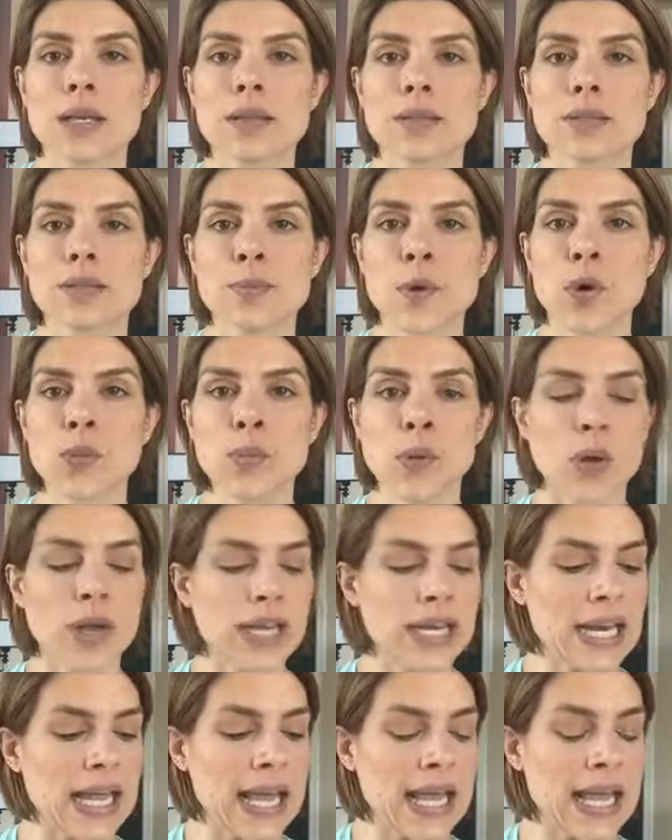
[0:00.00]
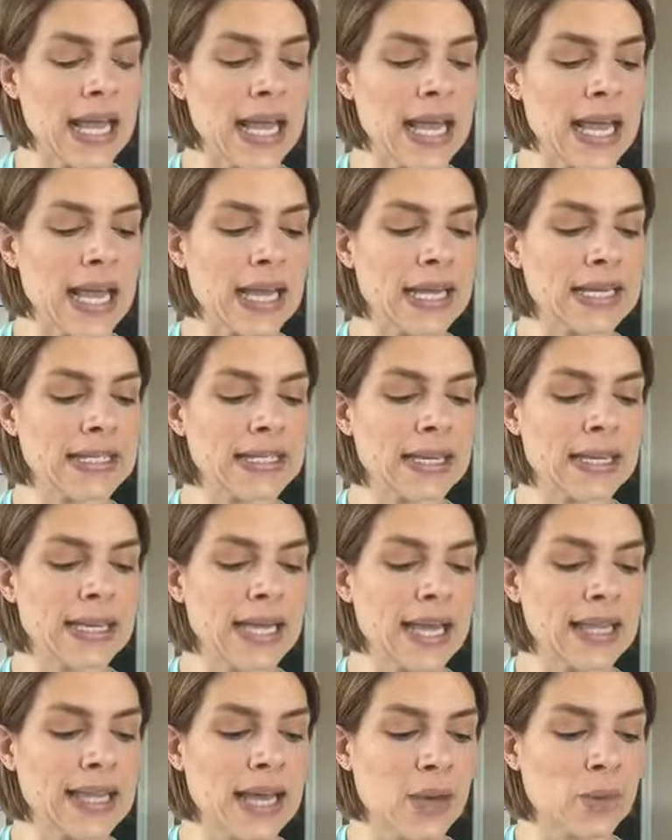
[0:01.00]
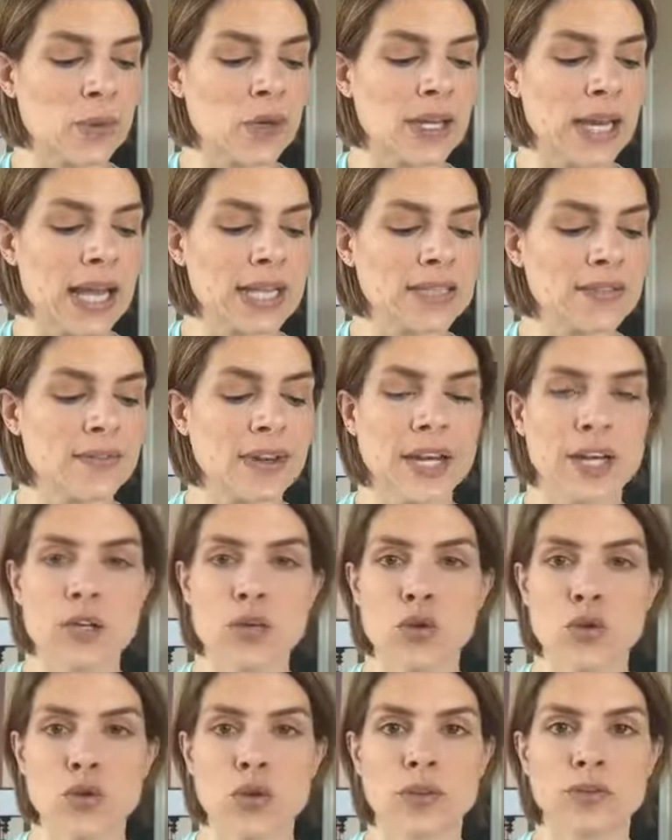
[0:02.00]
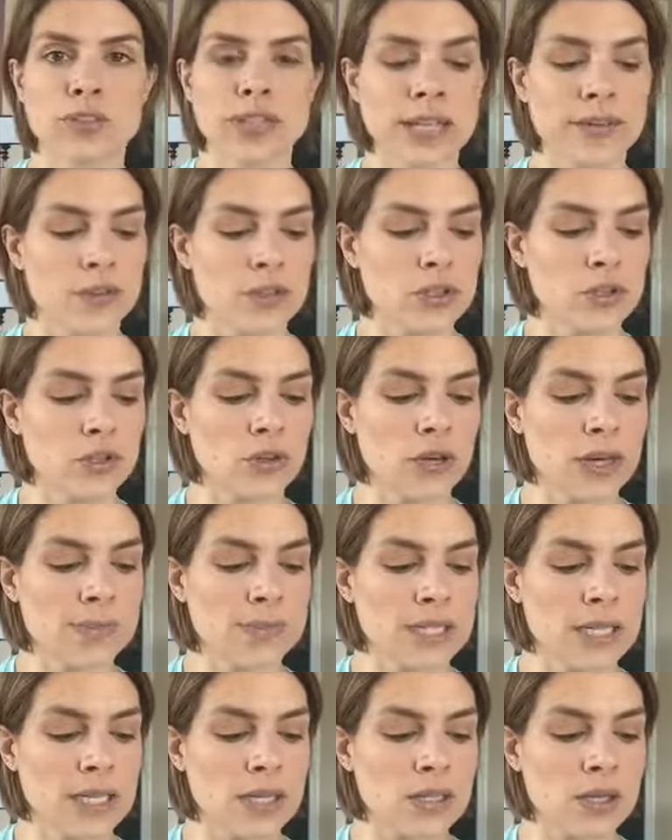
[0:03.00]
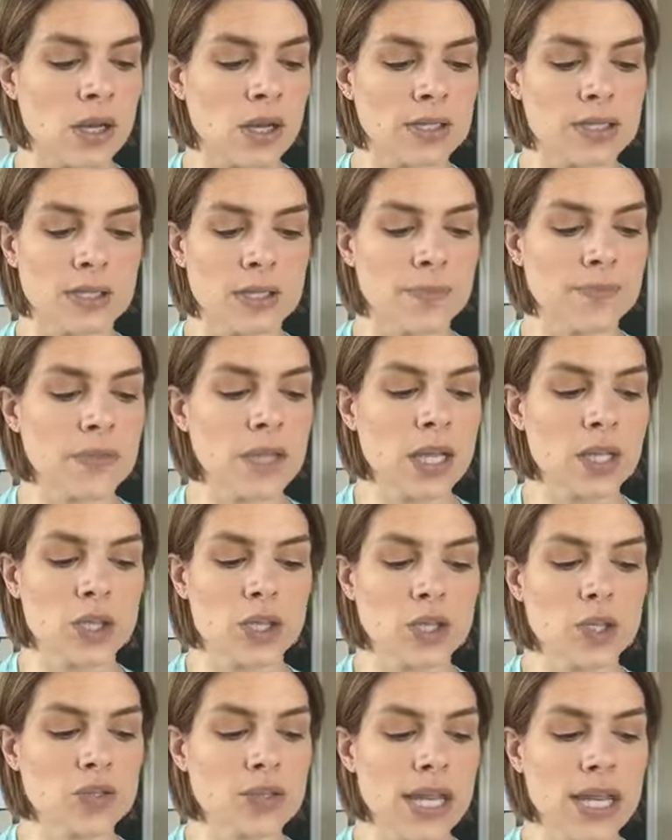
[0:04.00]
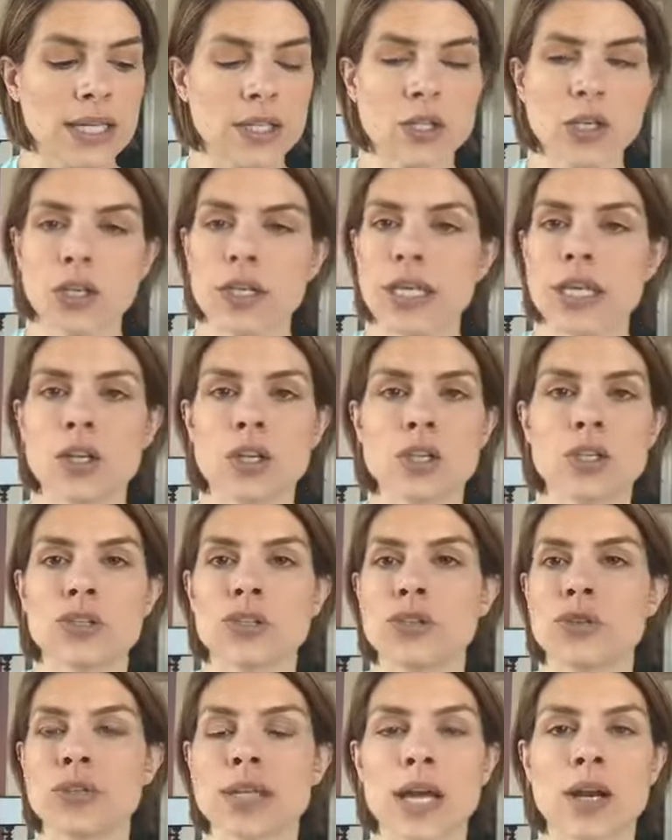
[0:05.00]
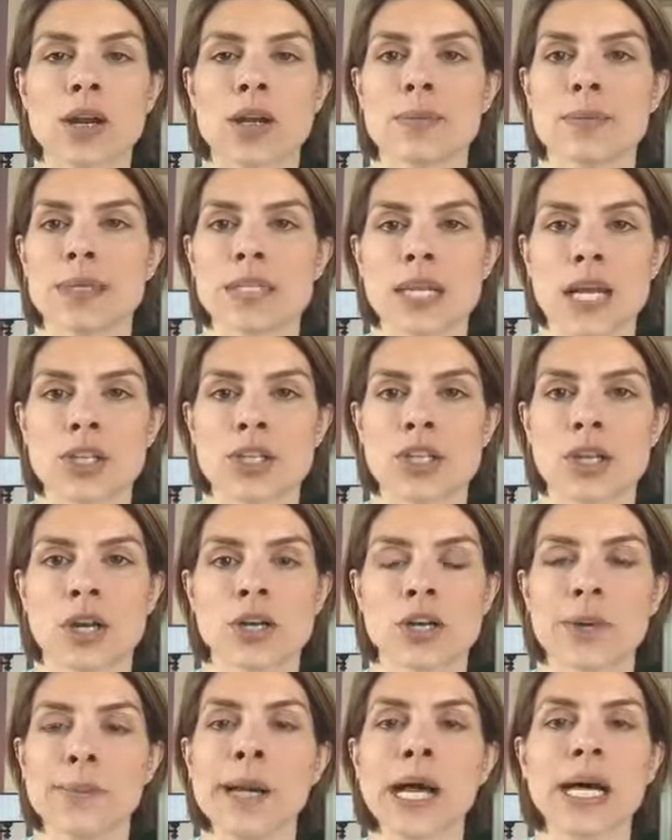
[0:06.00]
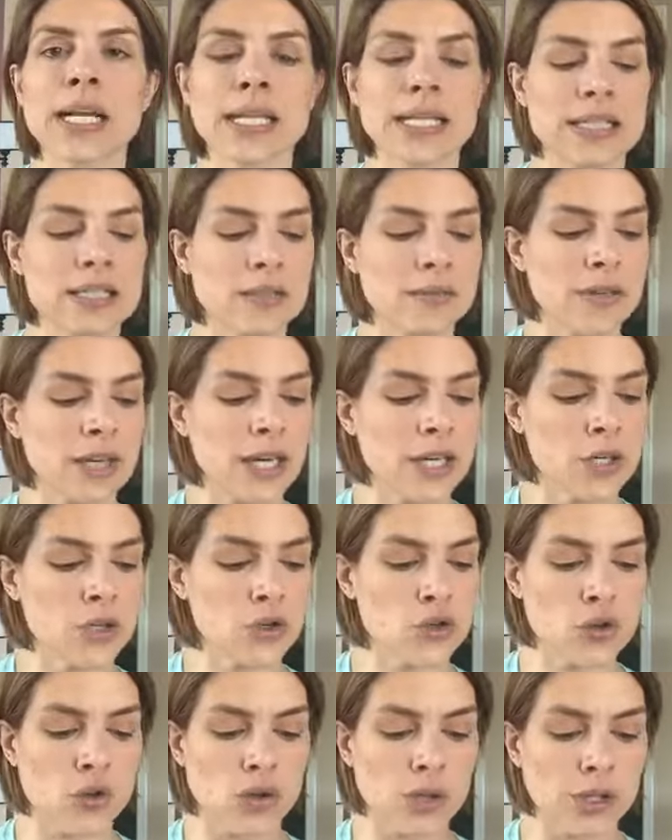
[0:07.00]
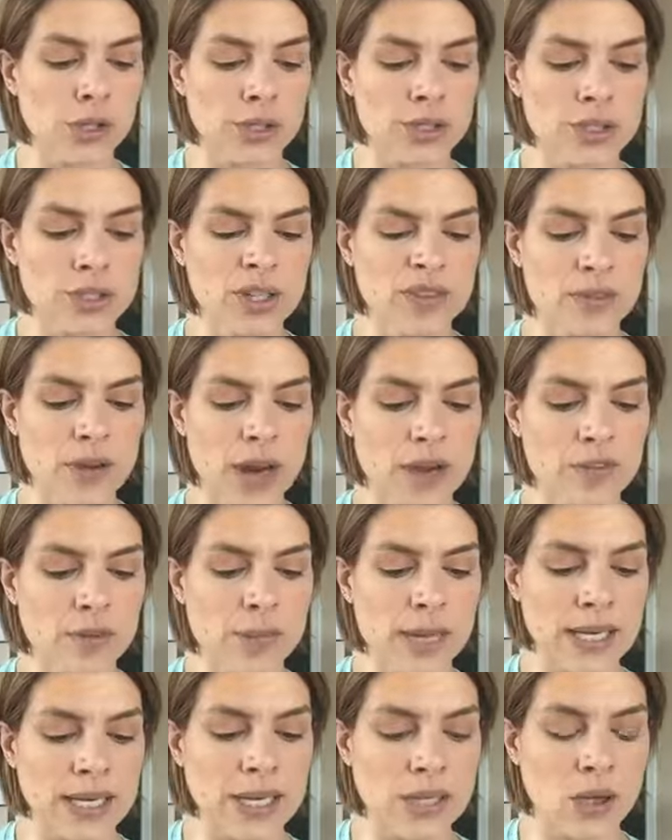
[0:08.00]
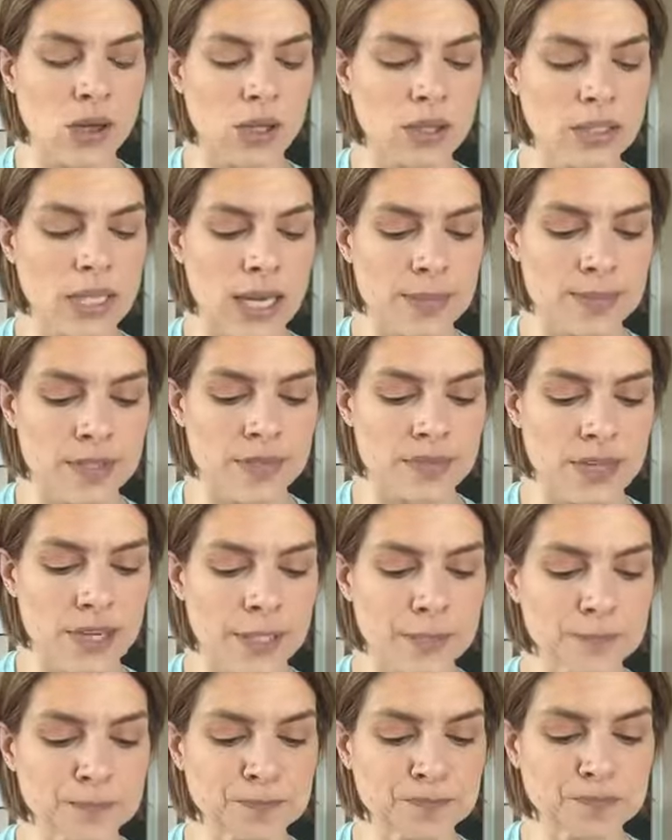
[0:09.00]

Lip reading: smoke point, and again, that one has a very neutral flavor. So grapeseed is awesome. You can use that in cooking, you can use that on massaging on your body. It's a very neutral oil. It's good for everybody, all times of year.